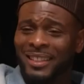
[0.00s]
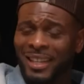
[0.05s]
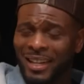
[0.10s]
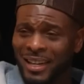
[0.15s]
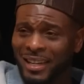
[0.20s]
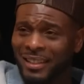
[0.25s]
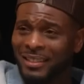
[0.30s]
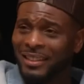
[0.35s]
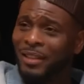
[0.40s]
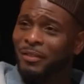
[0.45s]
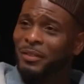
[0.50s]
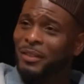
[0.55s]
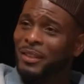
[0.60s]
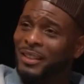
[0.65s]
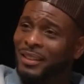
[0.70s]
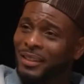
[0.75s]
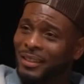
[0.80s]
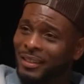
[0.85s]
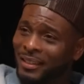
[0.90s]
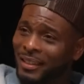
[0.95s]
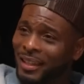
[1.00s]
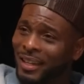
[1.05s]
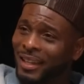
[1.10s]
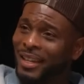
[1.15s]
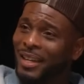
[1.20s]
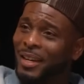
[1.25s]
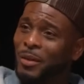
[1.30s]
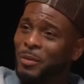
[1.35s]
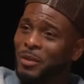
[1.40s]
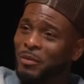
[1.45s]
Yeah, definitely.
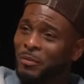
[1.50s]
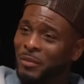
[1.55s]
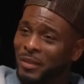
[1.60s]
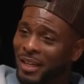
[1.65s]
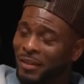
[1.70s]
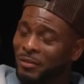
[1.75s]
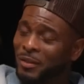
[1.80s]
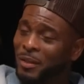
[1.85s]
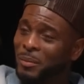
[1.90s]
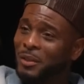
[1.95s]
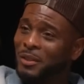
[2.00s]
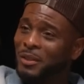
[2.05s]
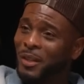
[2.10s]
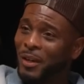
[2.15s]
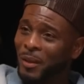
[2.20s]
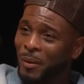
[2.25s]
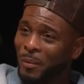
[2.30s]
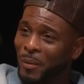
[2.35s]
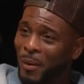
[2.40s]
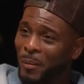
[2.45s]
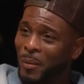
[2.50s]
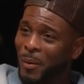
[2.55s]
Yeah. We've definitely been talking about